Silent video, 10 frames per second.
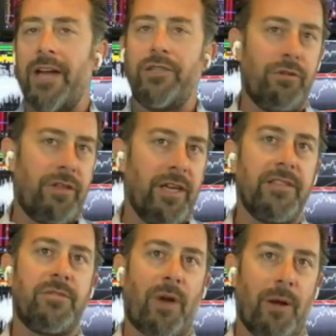I do
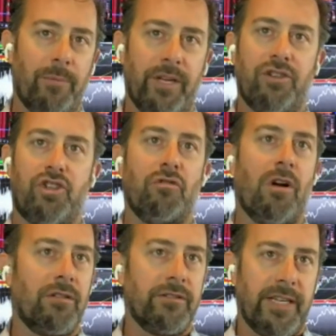think it's probably going to
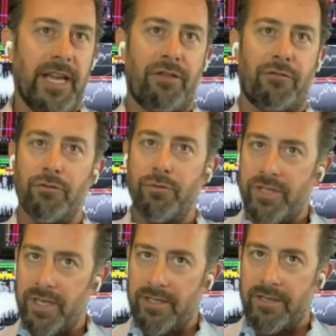struggle to get
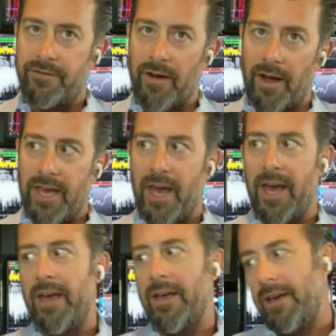through
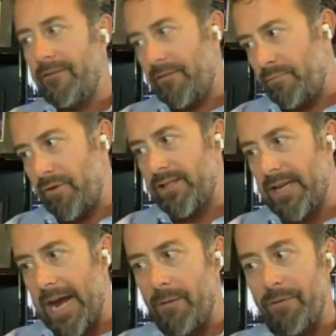65k if it
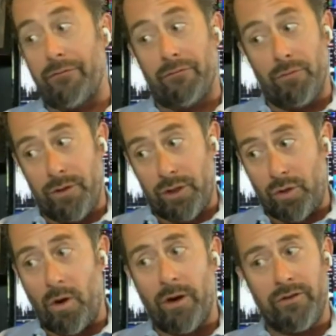breaks down through the
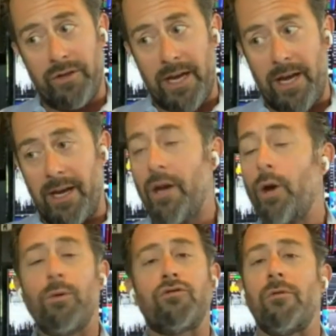200 day,
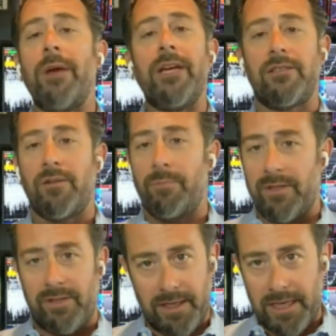which remains to
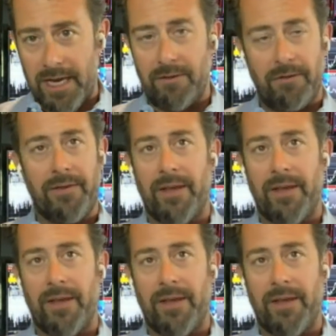be seen yet.